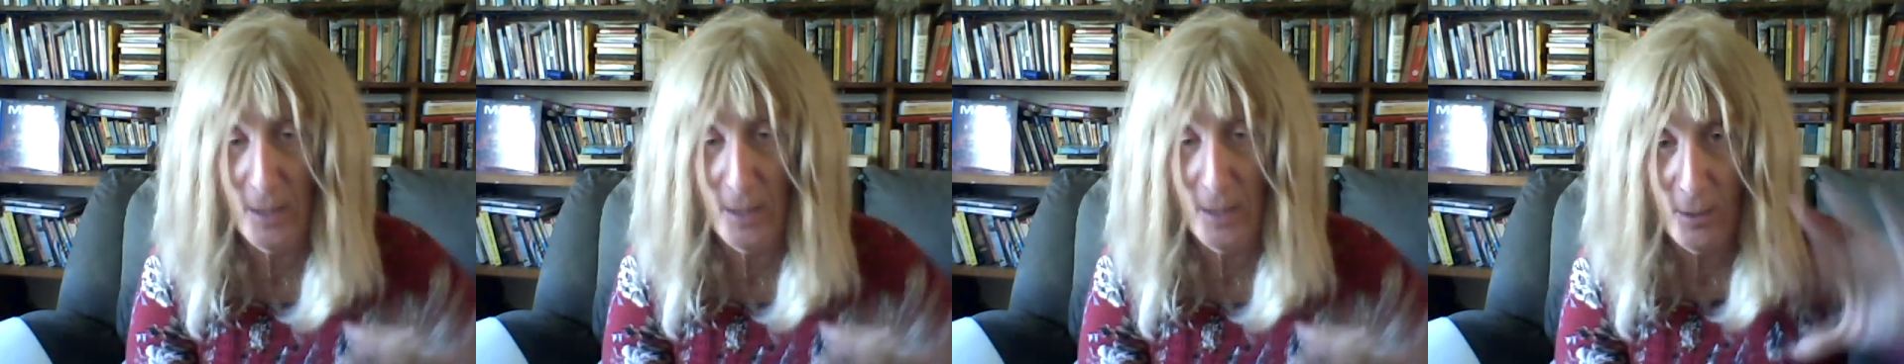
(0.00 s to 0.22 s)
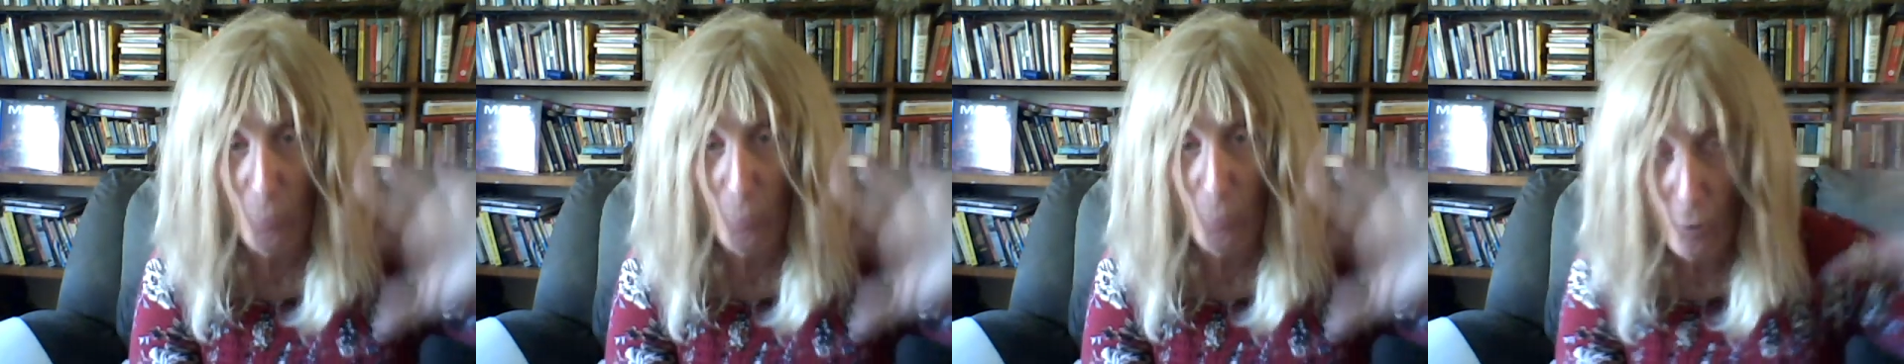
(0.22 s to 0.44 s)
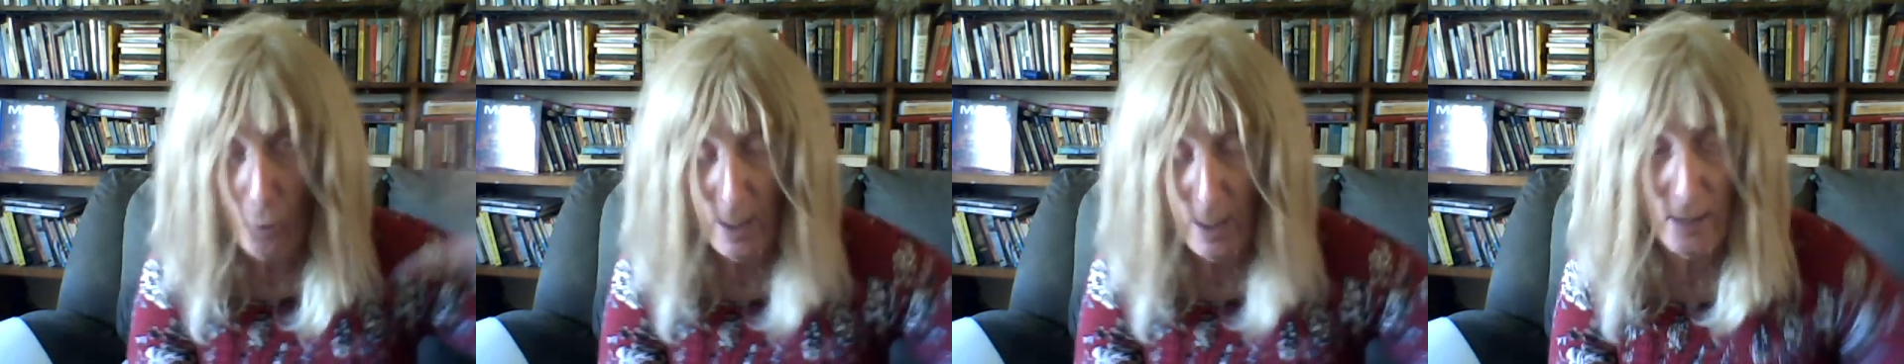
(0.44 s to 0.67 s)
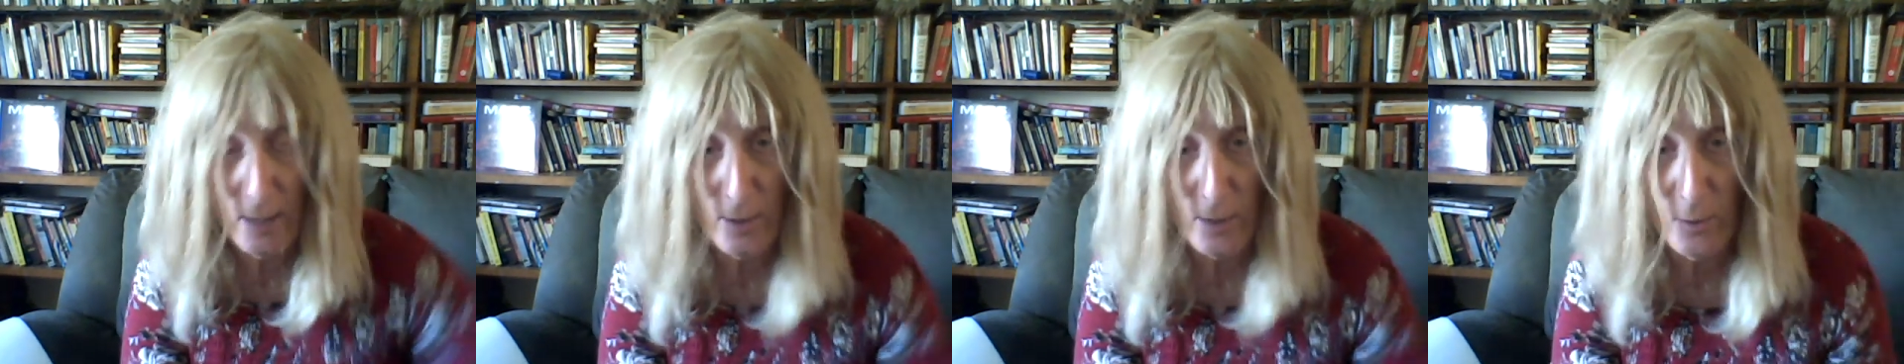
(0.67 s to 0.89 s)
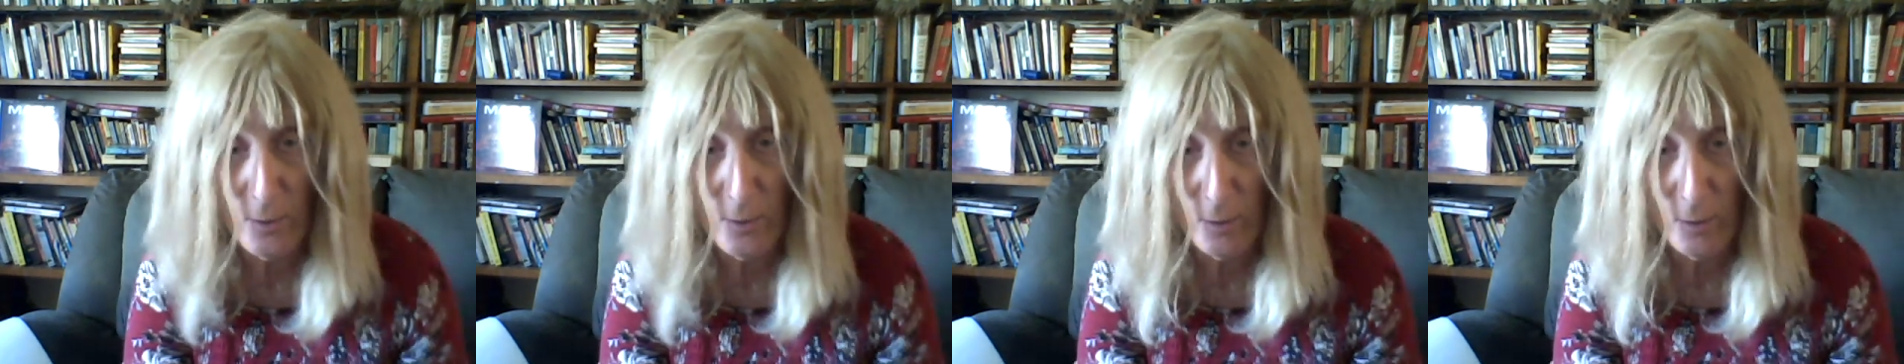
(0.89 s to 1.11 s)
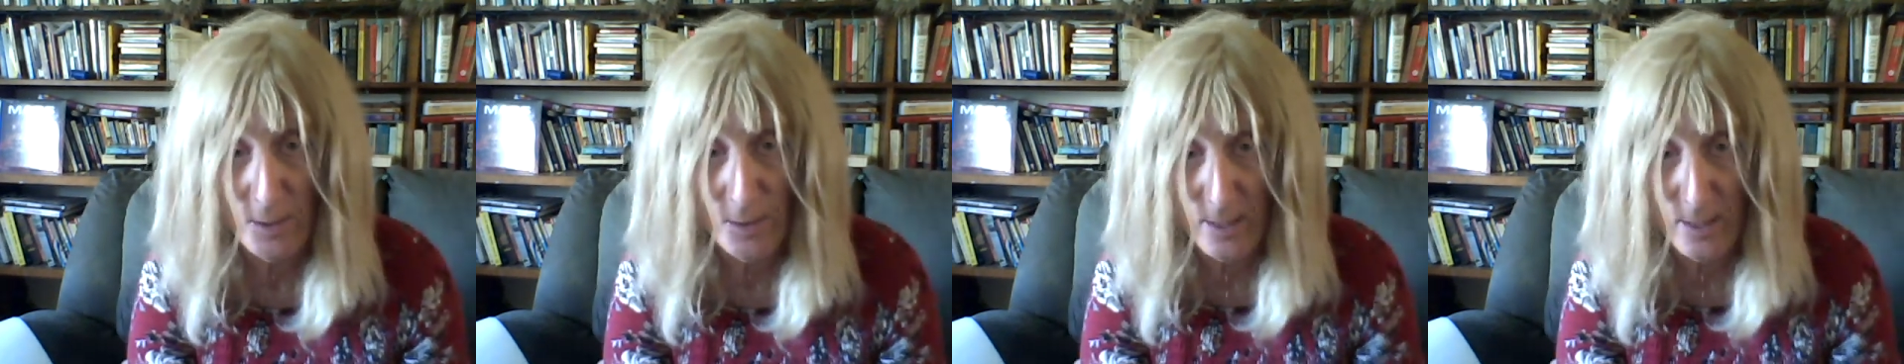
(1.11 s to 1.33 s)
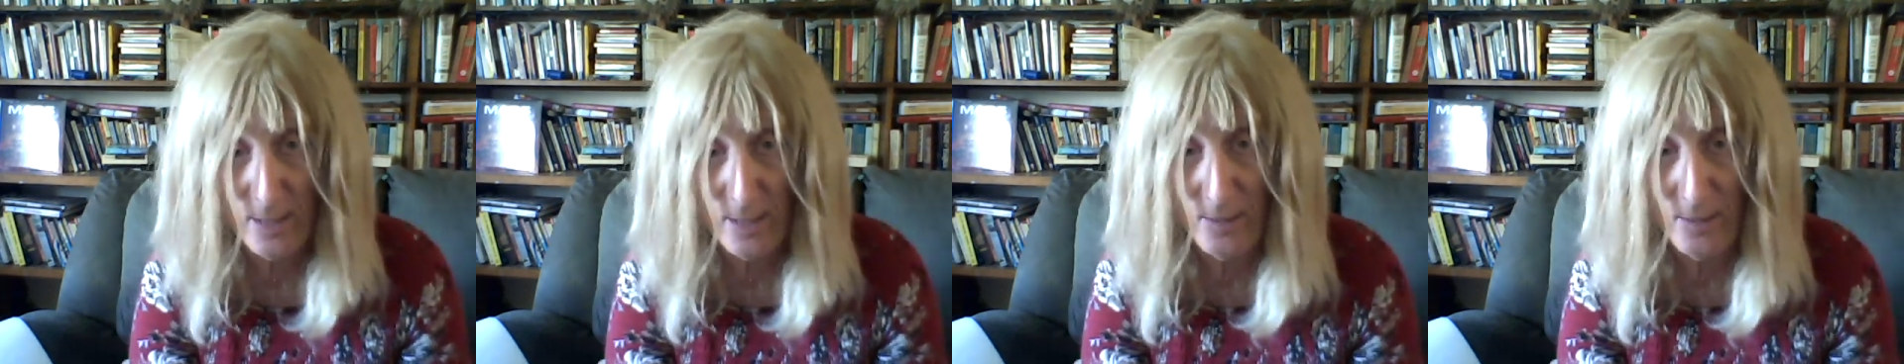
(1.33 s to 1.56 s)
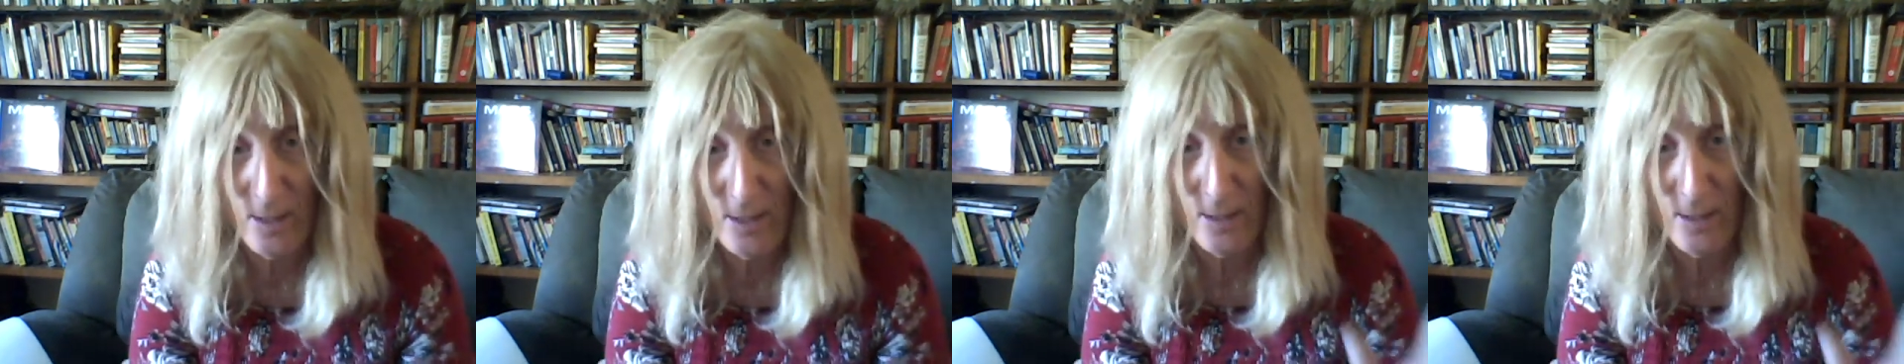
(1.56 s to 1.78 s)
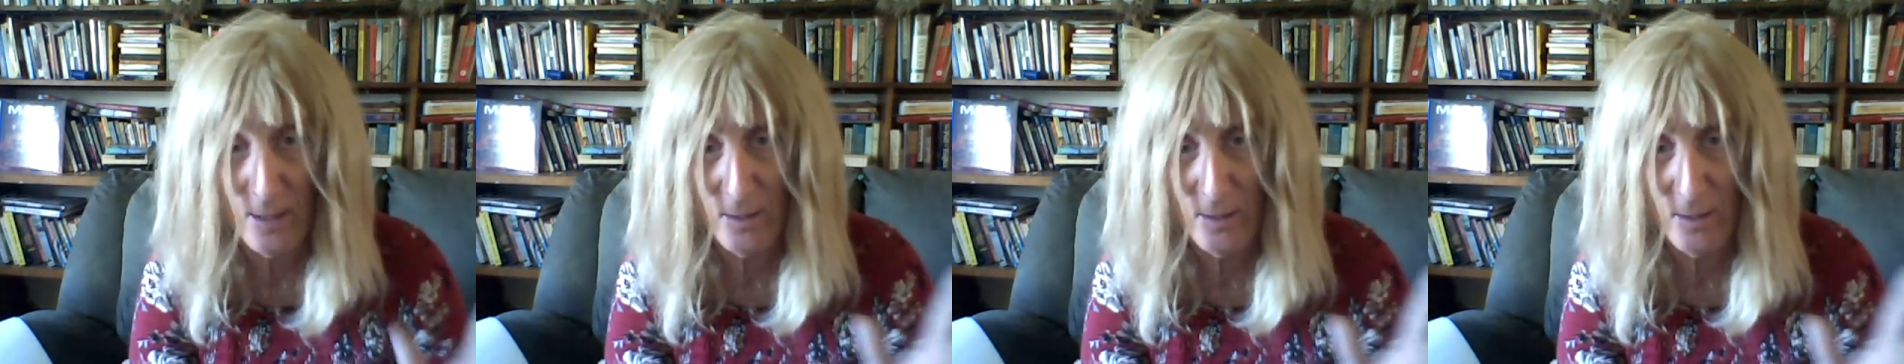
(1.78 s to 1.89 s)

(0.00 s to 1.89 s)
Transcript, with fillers: the way the U.S. state uh,